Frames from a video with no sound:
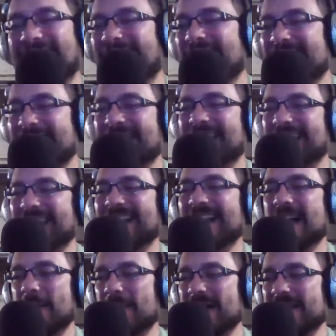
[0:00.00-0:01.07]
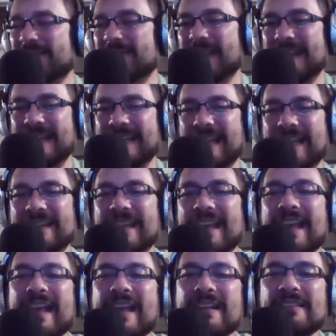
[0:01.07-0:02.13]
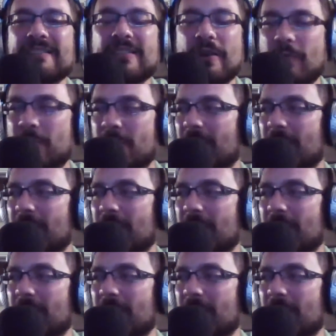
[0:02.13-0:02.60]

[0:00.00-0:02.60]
I think I might do that again. So,